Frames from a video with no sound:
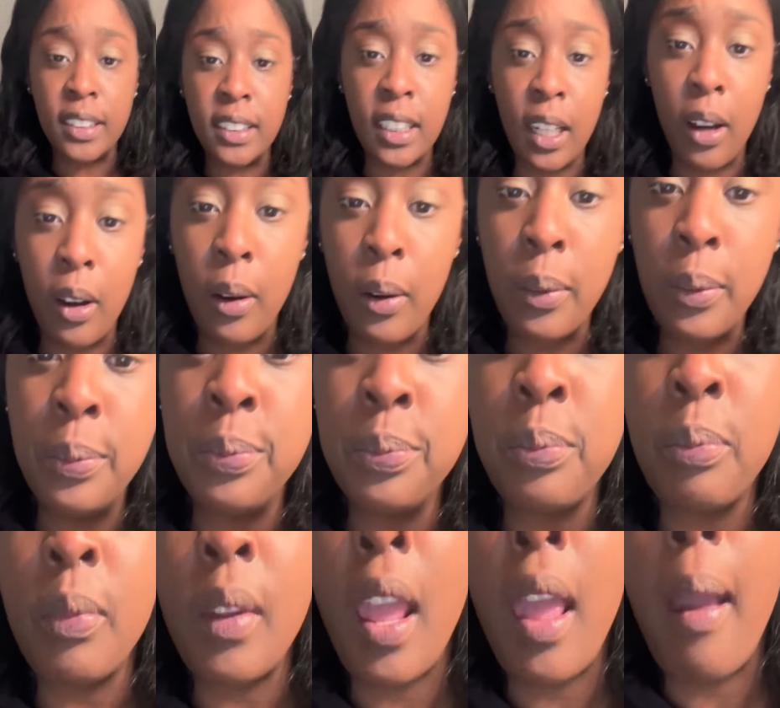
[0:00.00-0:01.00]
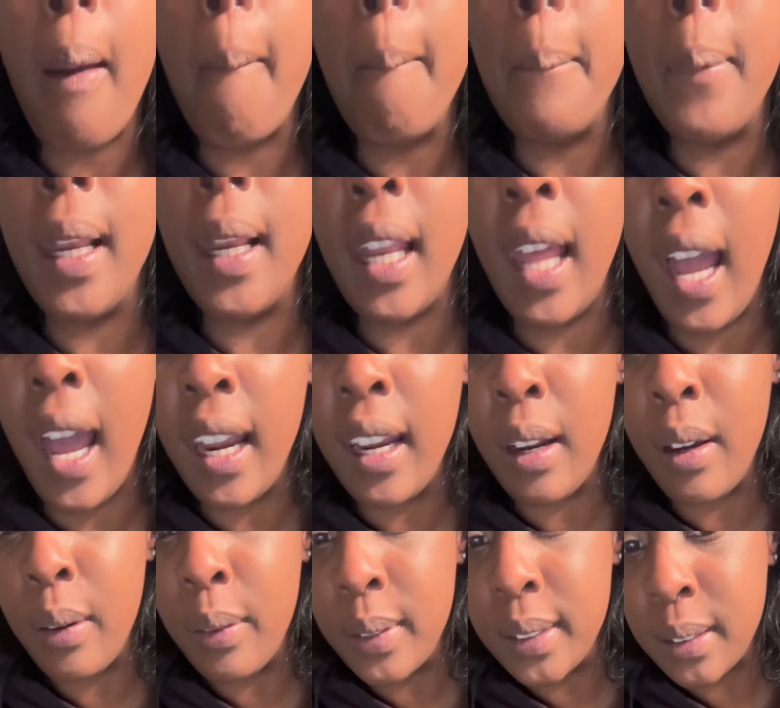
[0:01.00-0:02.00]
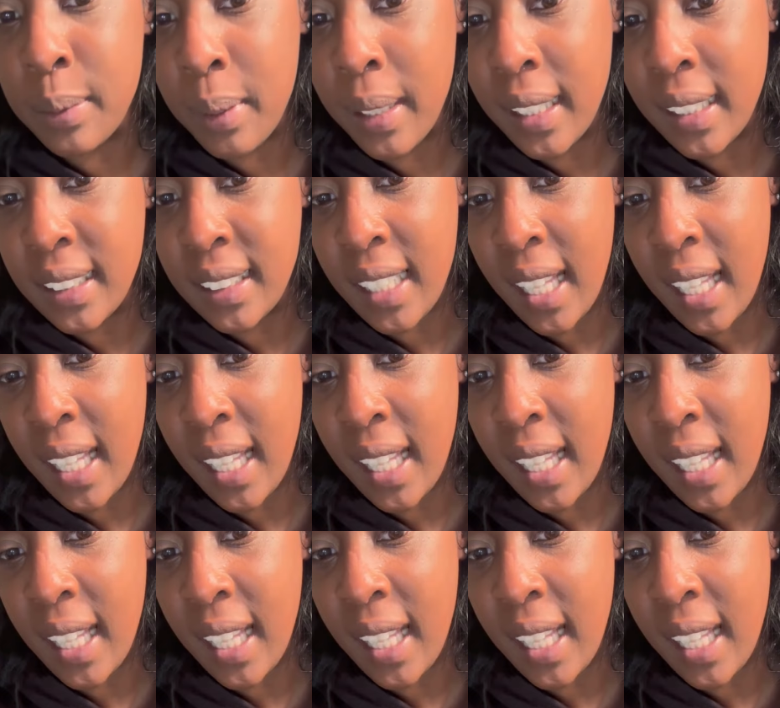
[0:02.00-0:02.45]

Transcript: So, Milano is where it's